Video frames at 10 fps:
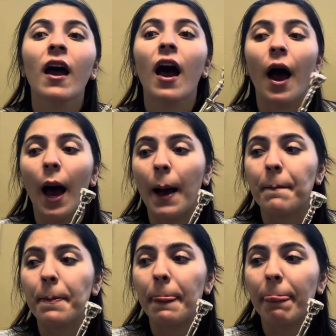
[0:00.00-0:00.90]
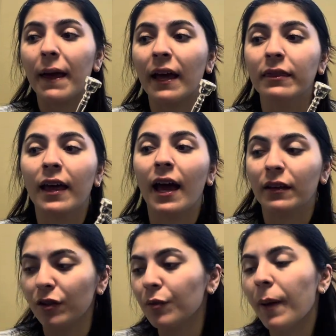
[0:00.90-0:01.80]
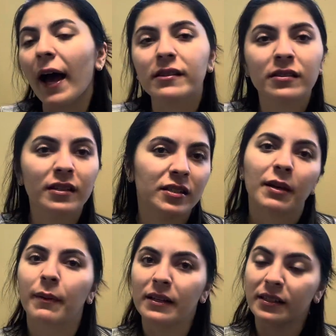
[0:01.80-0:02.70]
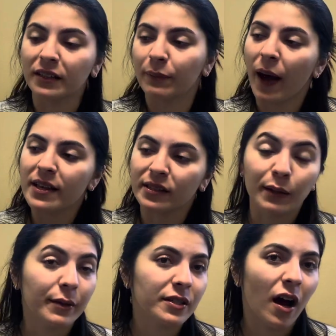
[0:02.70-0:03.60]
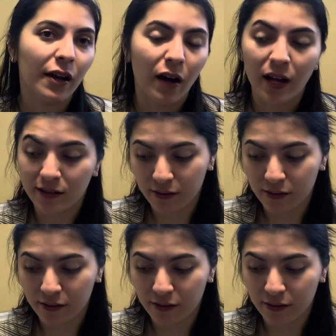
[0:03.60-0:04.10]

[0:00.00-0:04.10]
And then you pass, it's like basically passing the baton on.